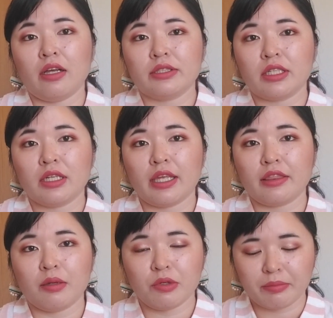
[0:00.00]
I was going to get
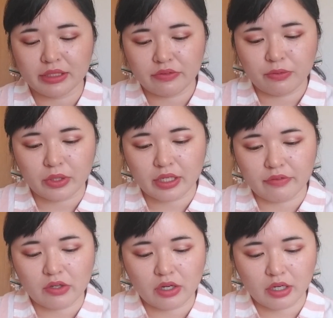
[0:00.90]
them with my Sephora
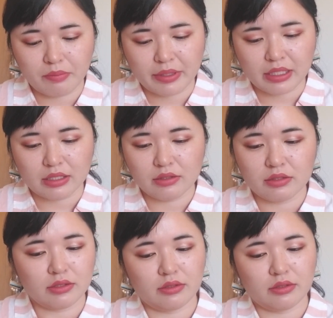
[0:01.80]
gift card, but